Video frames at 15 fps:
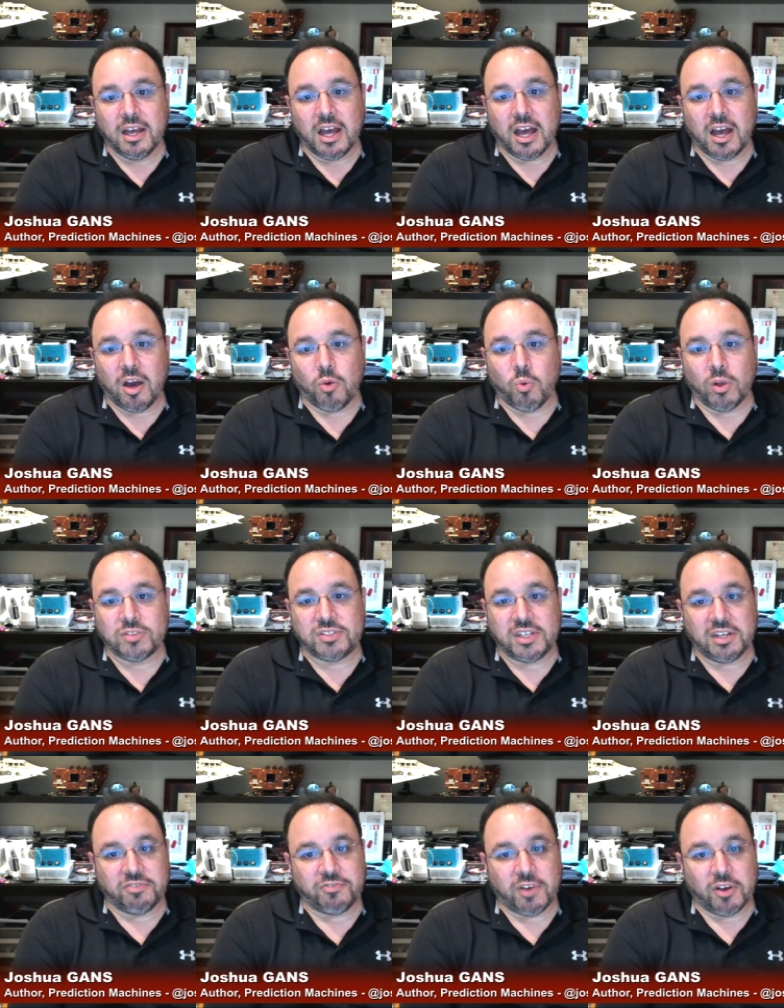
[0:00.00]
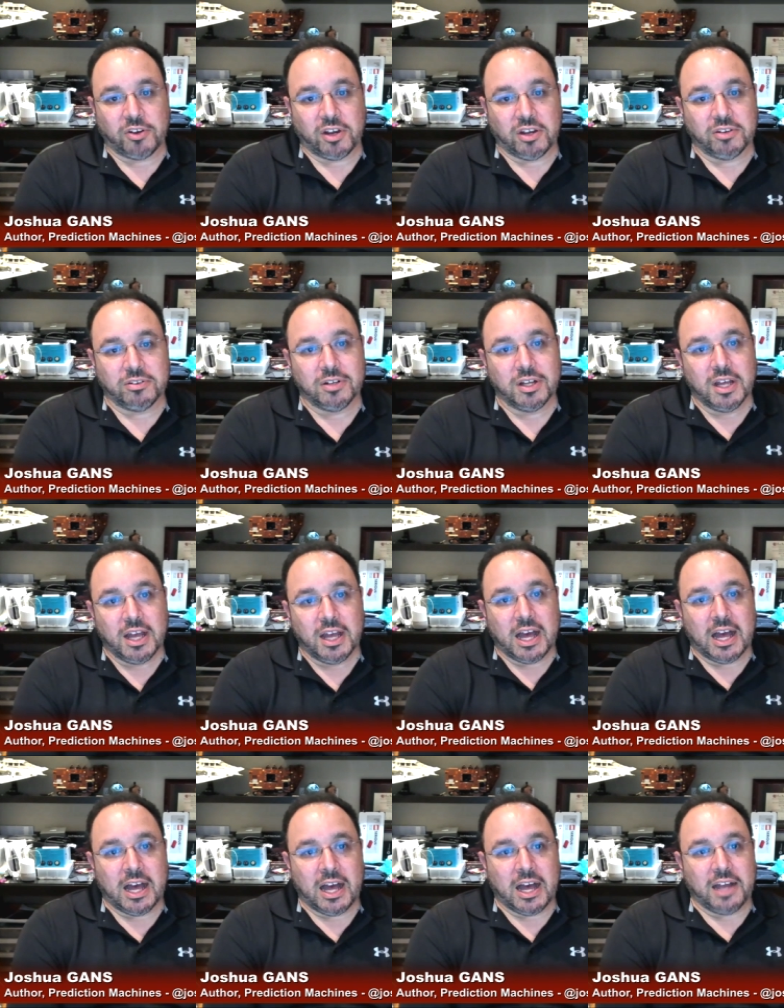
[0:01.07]
uh, what's in a photo.
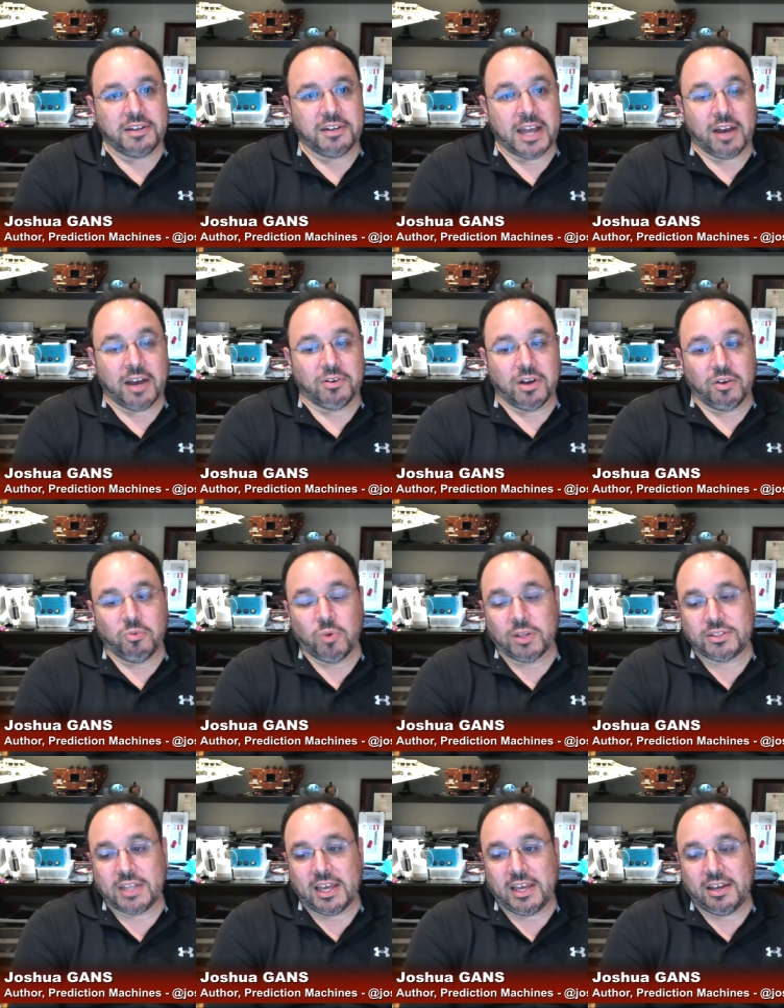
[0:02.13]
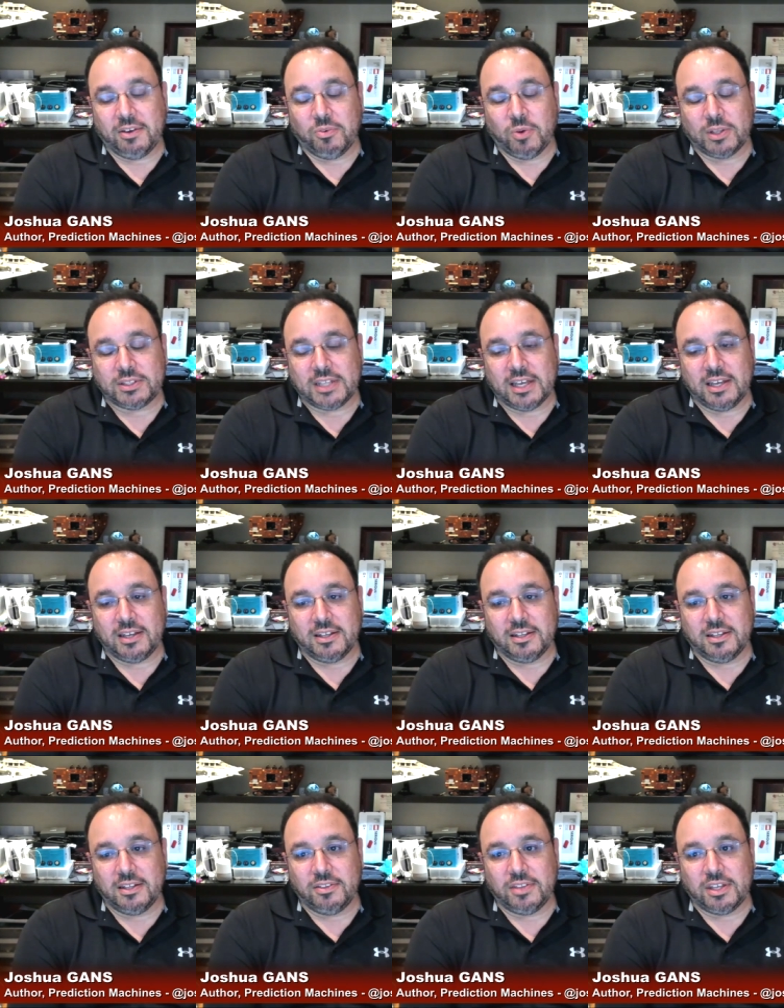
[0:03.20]
Uh, now, what they're what they're
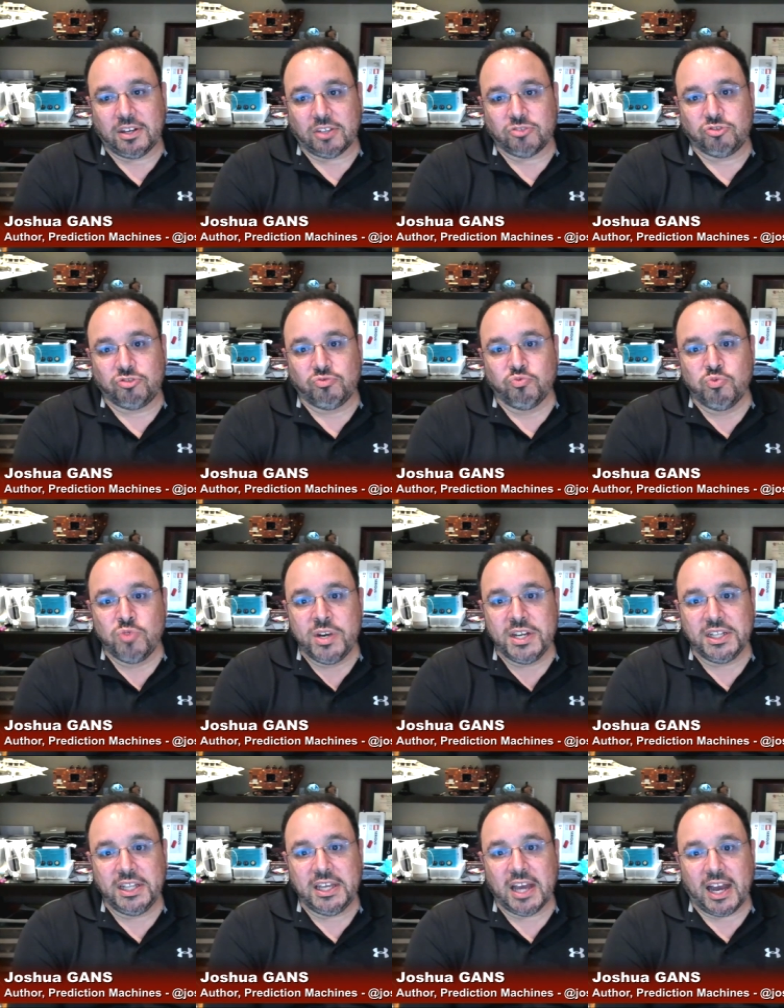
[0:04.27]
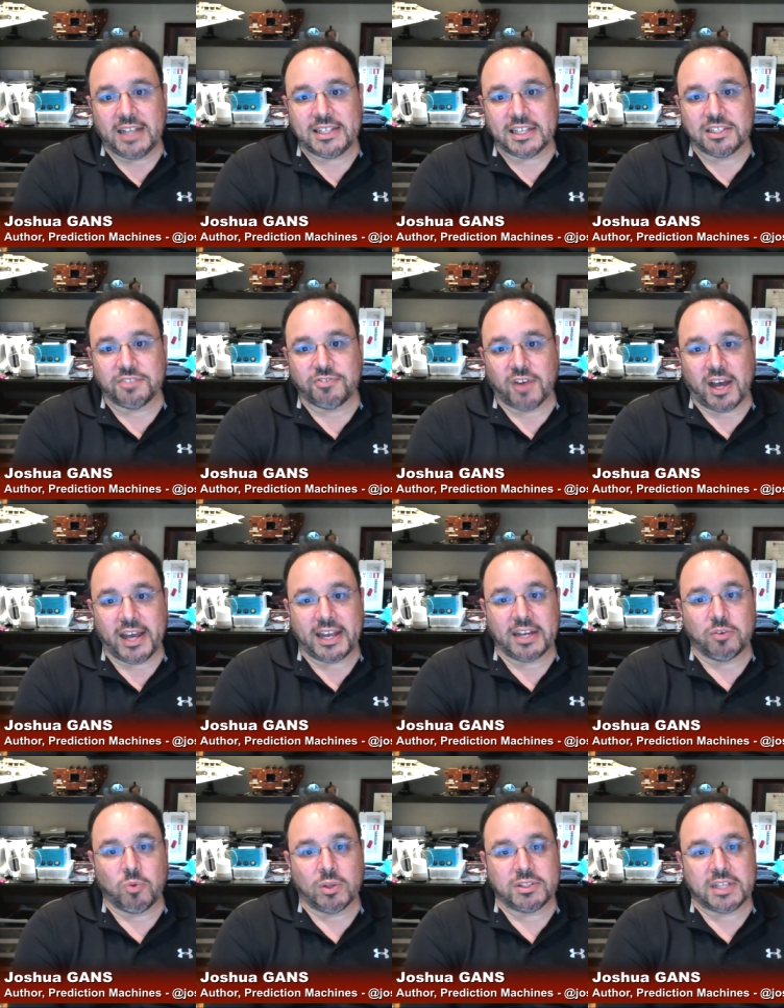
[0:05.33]
They're not really identifying
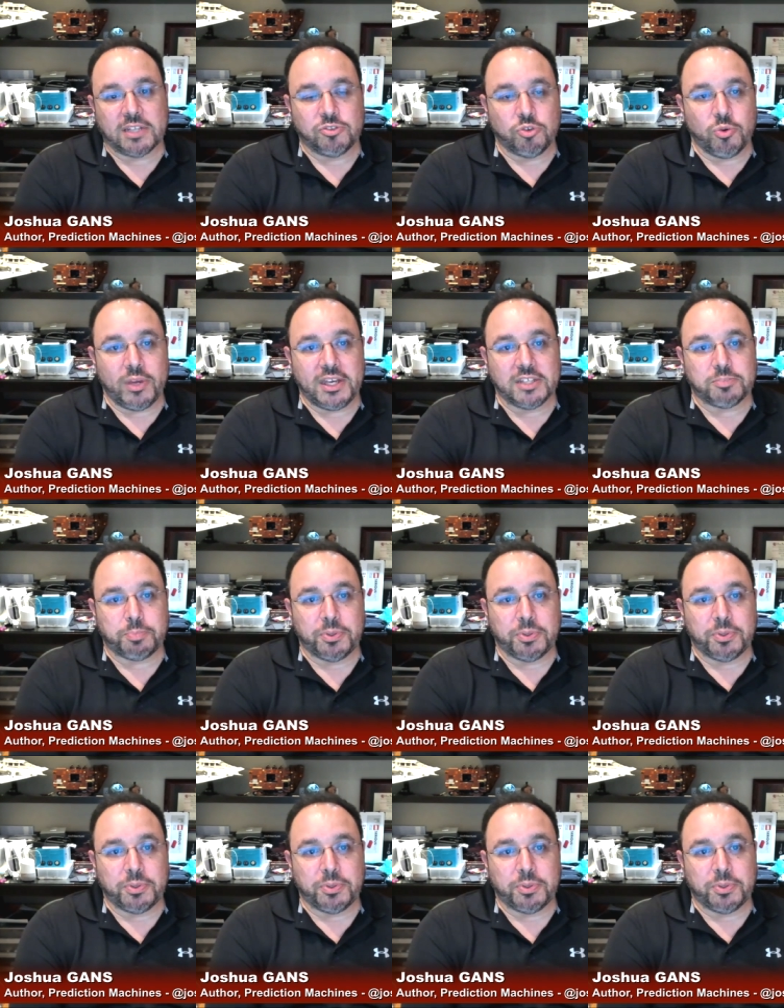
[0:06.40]
it. What they're doing is